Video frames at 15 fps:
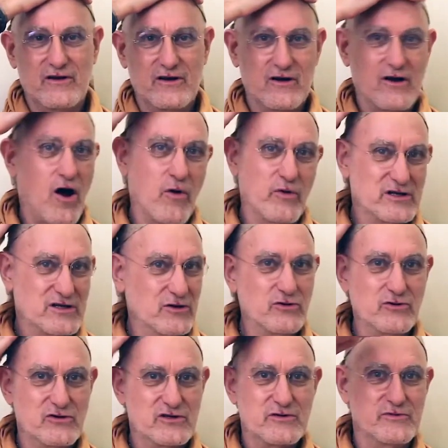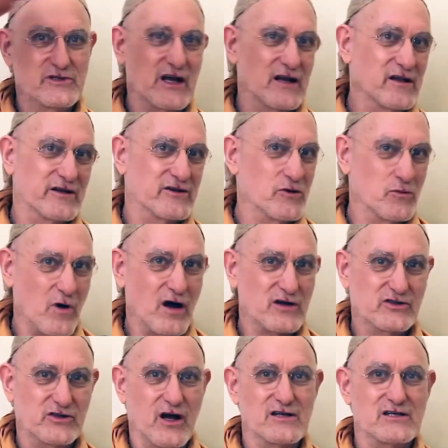always lose generally to
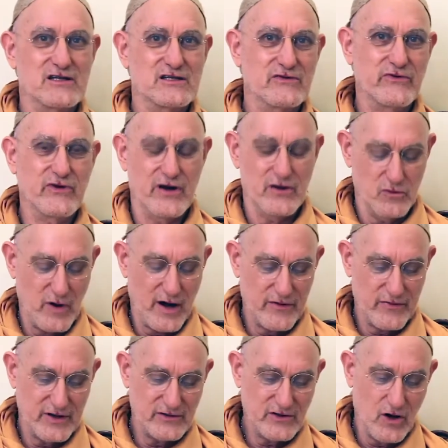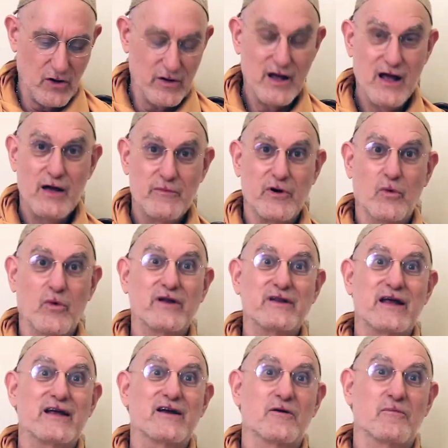Rakshasas. Very rare they don't. But when
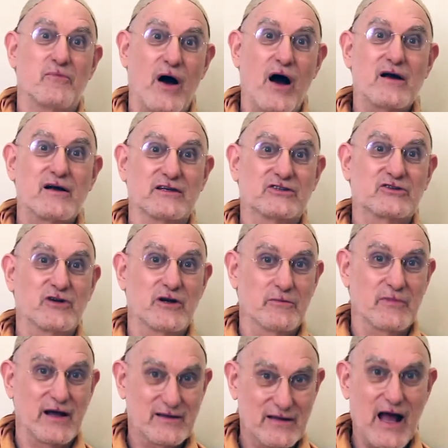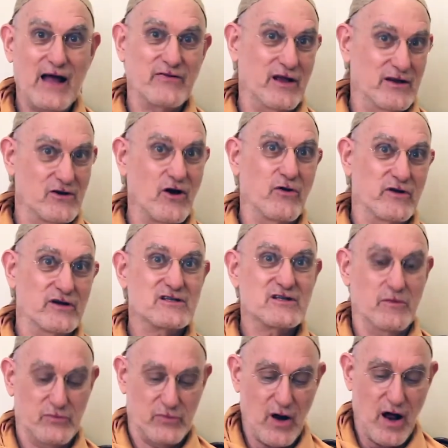they hear Bhaka scream like that, they know there's
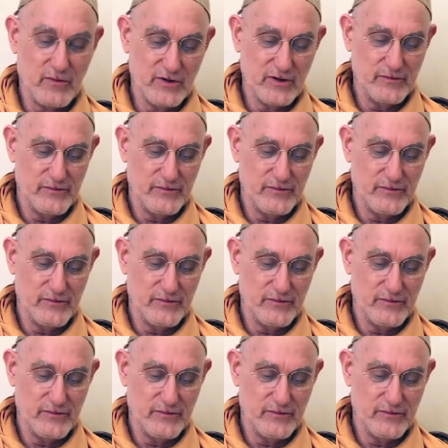some problem.